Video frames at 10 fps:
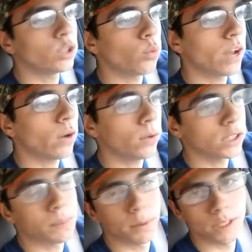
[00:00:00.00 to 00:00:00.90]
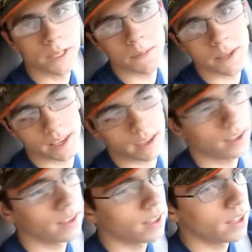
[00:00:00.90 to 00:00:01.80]
to where we're supposed to be.
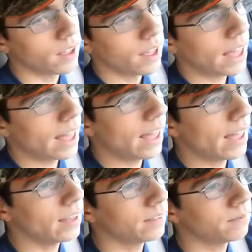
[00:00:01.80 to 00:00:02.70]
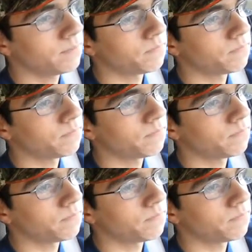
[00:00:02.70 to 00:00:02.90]
And